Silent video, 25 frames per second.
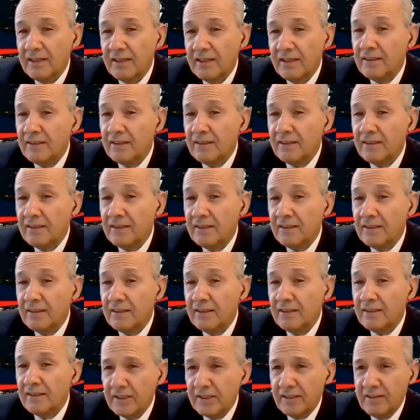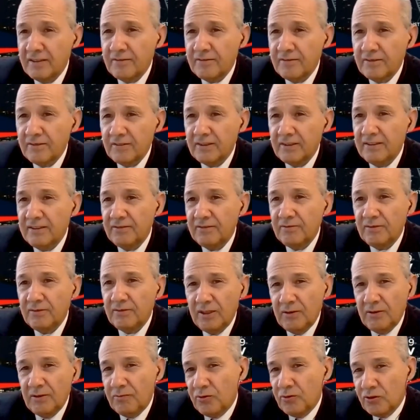And Latin America,
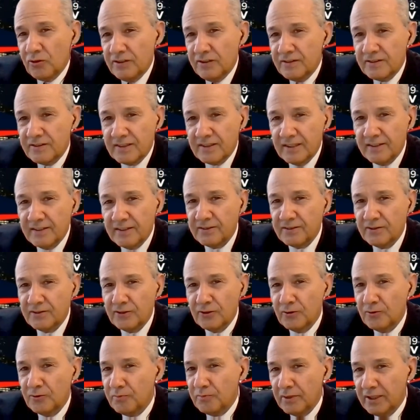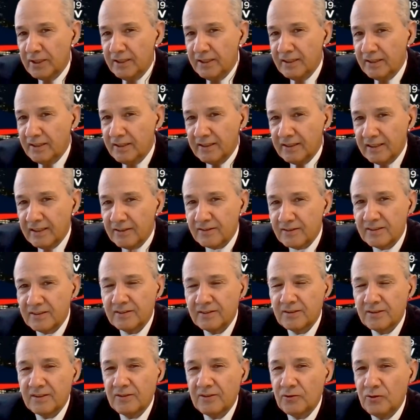for instance, you know, many
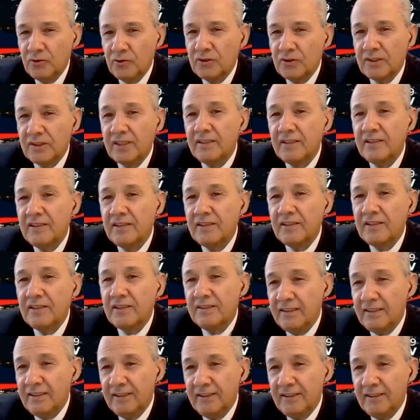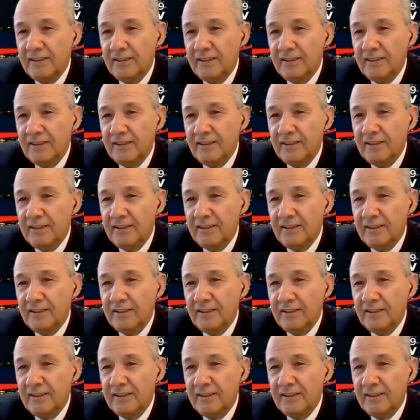countries could take the lead